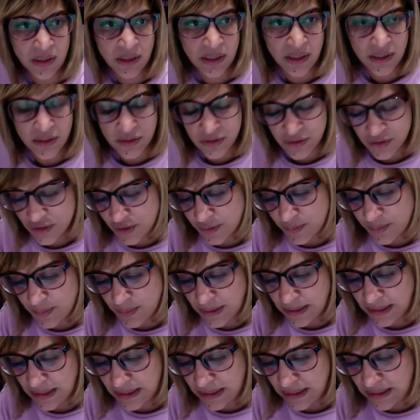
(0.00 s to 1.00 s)
so
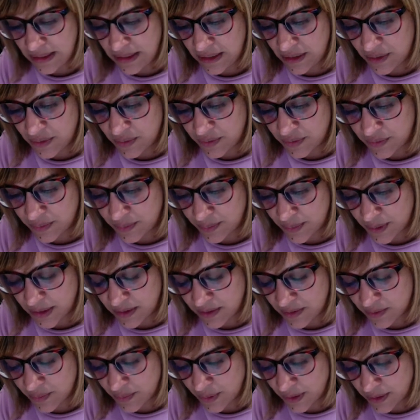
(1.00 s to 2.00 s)
p equals
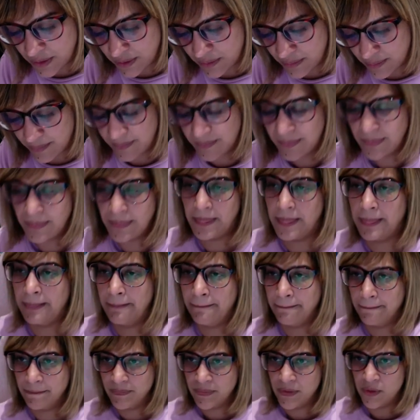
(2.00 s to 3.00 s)
minus 1
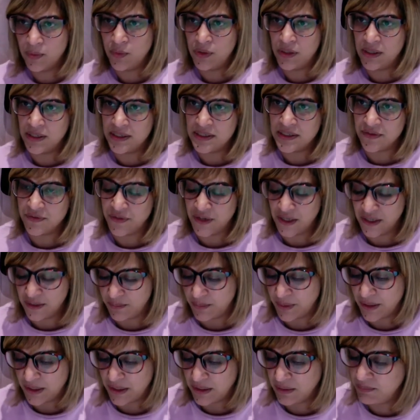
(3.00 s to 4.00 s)
when I divide
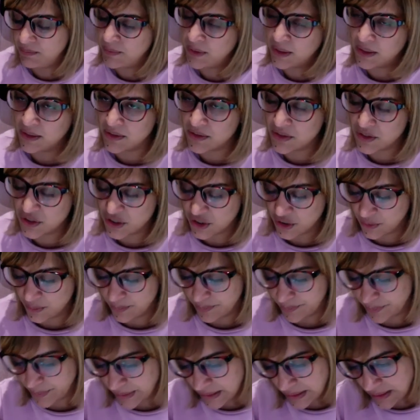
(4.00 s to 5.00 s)
by minus 2.
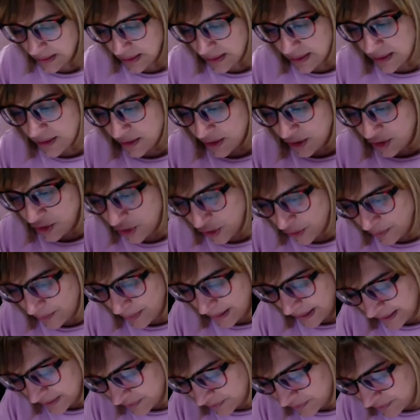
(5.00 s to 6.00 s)
Go
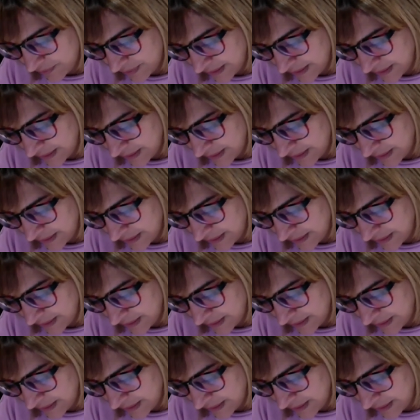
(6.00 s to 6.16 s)
back and fill